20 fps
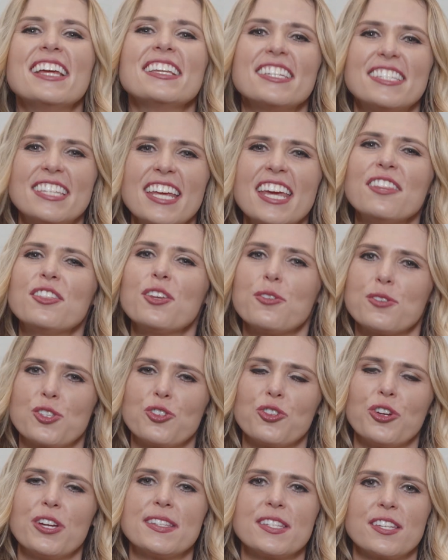to take those
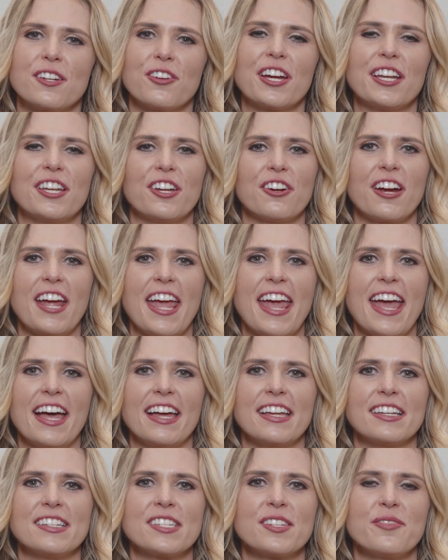treats that are in your
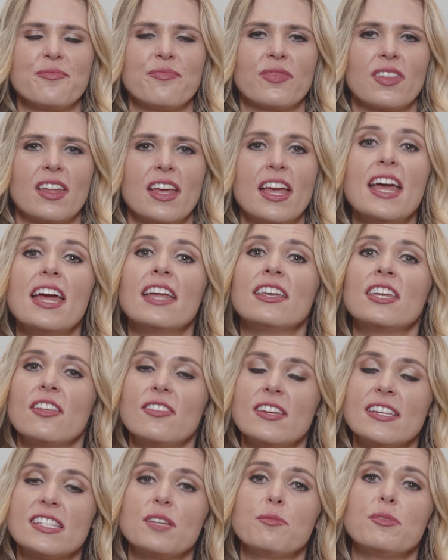hand. Now,
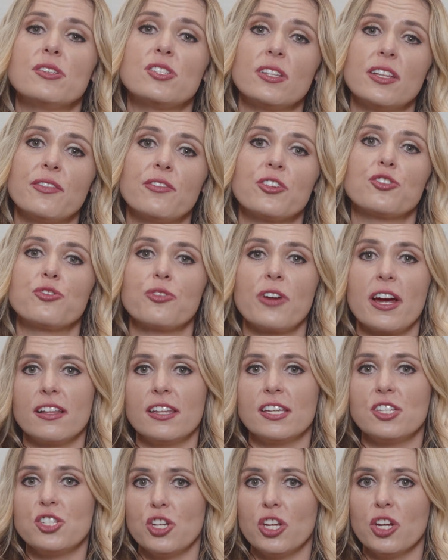these can be delivered
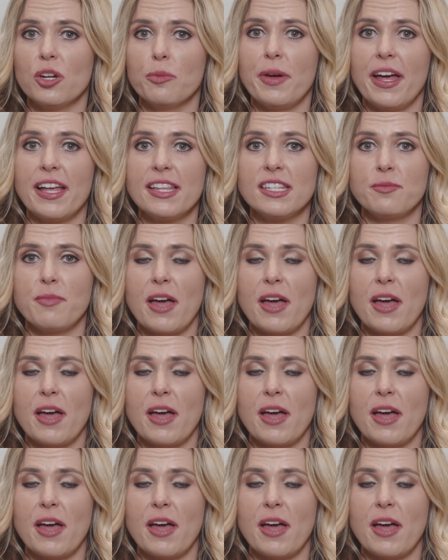directly to your pet's